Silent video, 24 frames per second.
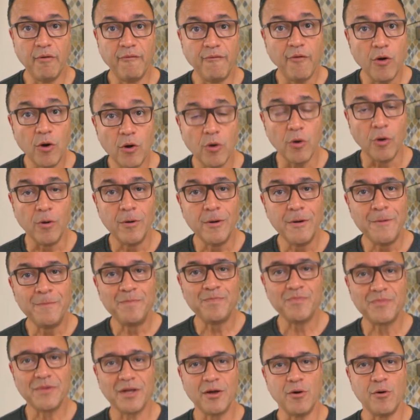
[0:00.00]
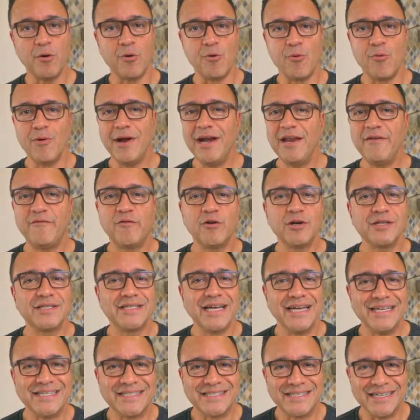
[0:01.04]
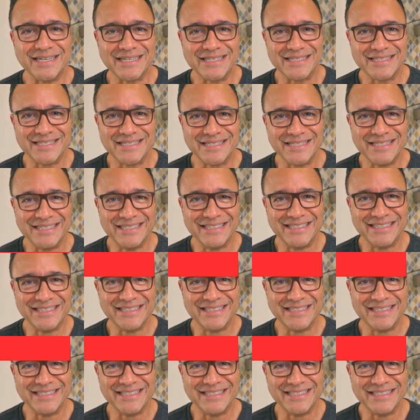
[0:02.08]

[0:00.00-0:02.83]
mofongo, ready for taste test.